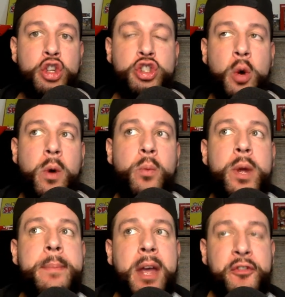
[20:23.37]
So when
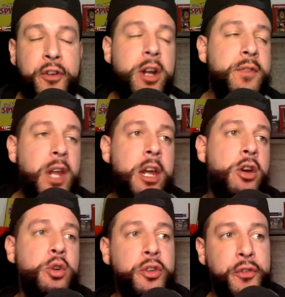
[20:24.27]
we make fun of the
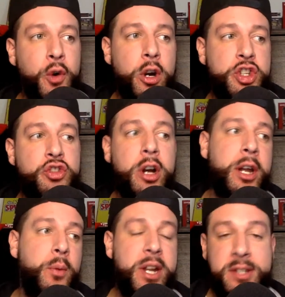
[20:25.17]
Eagles for
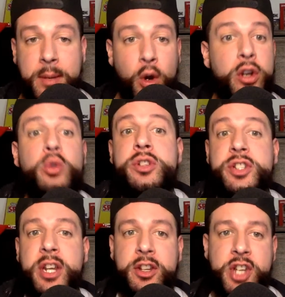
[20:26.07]
struggling with a team or losing
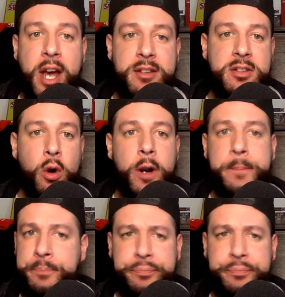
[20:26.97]
to the Jets, or,